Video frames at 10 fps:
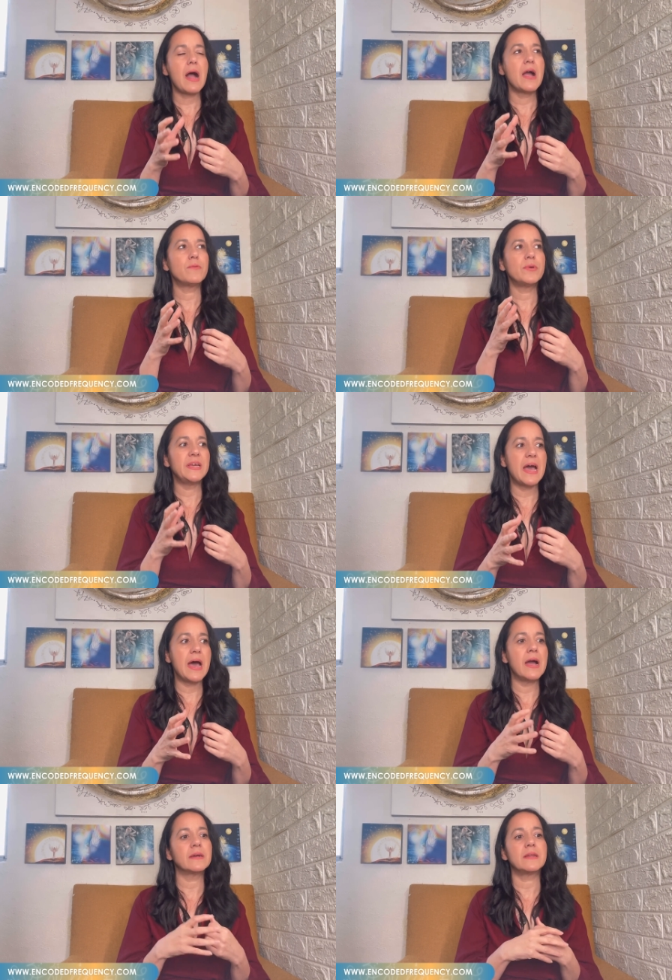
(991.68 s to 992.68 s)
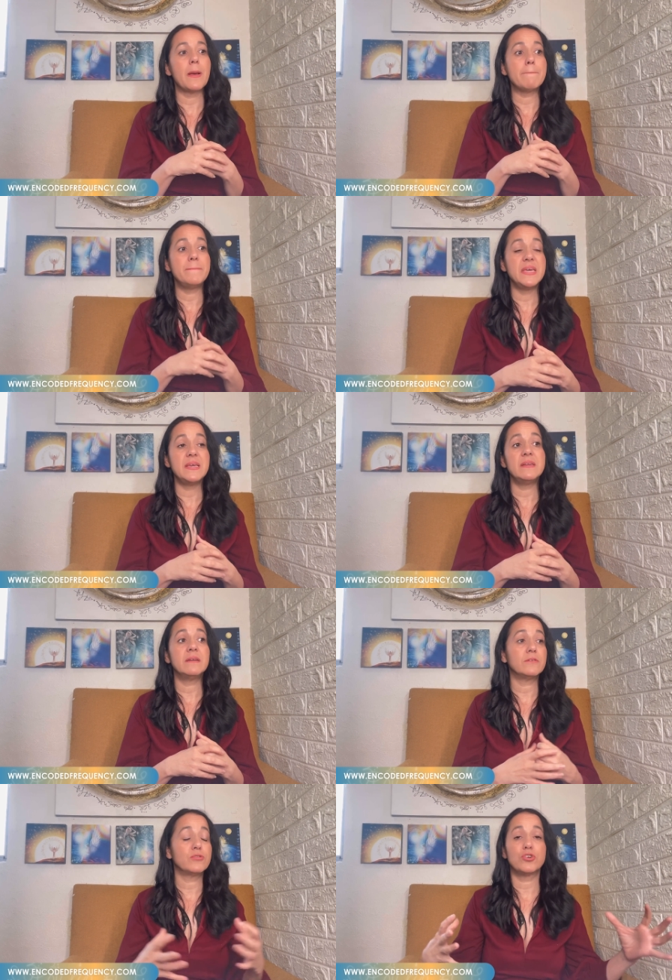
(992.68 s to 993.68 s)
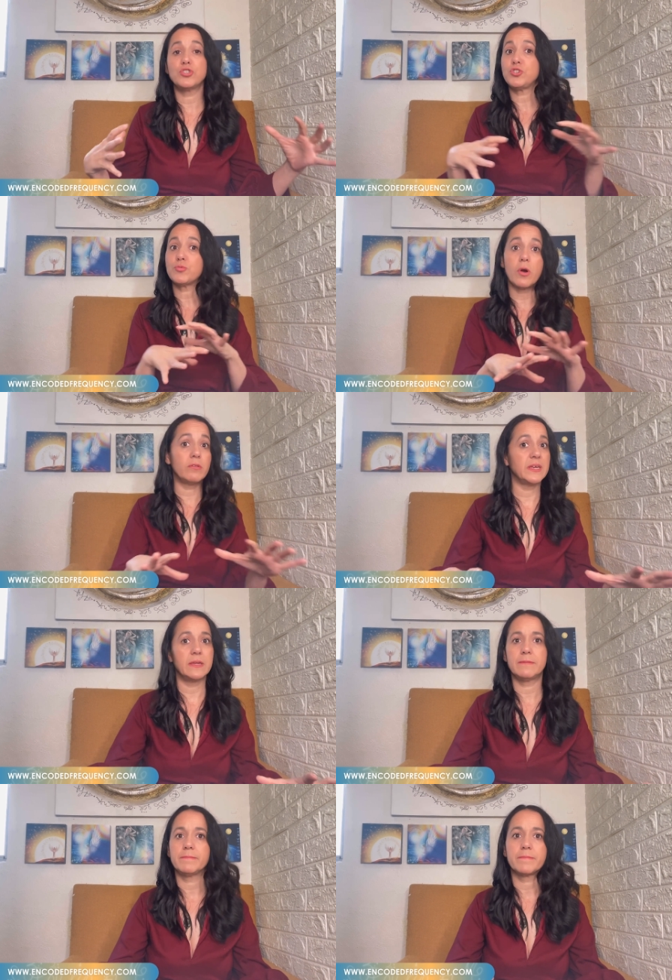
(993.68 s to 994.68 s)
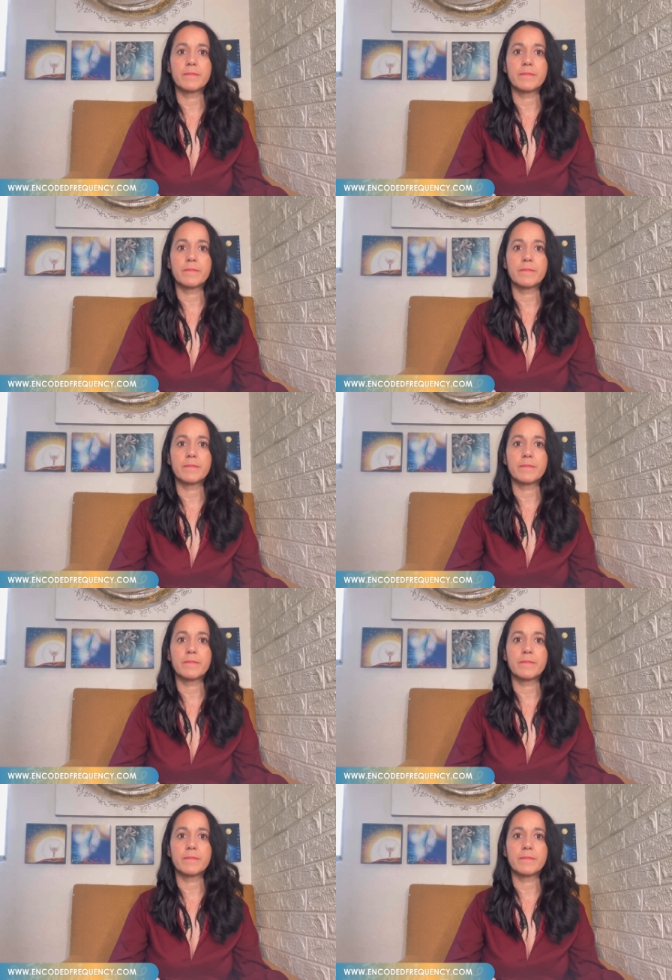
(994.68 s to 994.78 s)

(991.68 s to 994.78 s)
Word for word: I react being controlling.